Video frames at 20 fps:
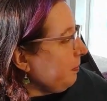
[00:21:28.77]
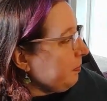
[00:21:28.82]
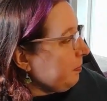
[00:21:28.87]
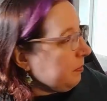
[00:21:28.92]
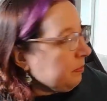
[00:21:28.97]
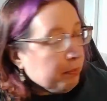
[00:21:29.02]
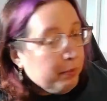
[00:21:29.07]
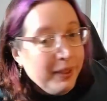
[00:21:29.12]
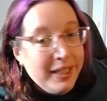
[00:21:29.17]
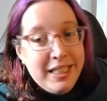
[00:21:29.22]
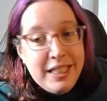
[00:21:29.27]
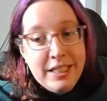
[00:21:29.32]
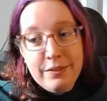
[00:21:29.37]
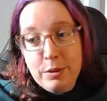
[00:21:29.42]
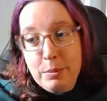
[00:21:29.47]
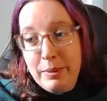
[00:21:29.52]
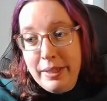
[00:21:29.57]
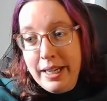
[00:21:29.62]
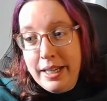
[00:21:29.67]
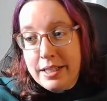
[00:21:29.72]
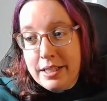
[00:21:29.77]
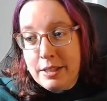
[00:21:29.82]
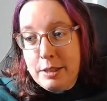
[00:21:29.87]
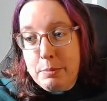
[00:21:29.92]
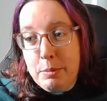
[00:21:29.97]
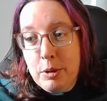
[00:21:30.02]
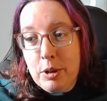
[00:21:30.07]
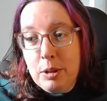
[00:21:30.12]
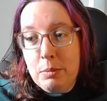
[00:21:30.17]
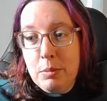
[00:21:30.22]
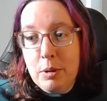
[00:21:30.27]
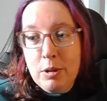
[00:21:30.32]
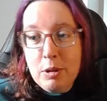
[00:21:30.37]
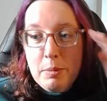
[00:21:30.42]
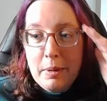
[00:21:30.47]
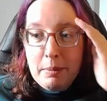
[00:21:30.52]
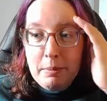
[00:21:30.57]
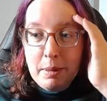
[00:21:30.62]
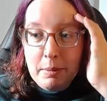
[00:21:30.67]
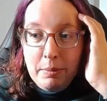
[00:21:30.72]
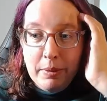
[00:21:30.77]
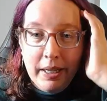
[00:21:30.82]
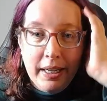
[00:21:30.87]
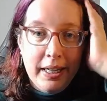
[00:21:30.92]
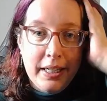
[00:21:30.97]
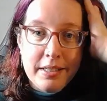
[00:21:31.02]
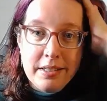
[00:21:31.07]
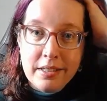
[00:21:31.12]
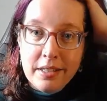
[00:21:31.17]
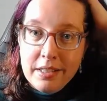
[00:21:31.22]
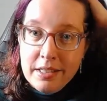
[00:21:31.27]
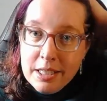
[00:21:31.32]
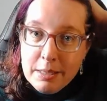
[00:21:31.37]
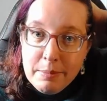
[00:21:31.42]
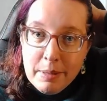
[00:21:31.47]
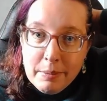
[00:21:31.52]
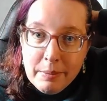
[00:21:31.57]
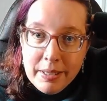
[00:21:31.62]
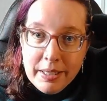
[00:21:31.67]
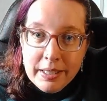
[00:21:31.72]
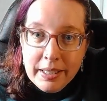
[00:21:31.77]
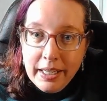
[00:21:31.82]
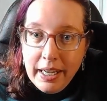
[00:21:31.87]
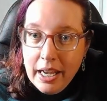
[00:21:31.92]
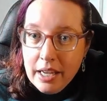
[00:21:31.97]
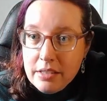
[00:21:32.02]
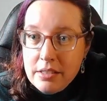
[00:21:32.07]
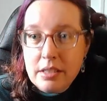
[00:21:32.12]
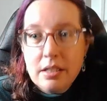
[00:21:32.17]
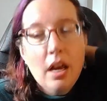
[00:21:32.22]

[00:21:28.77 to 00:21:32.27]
That's it for plans. I've spoken more about my plans than I did about anything else.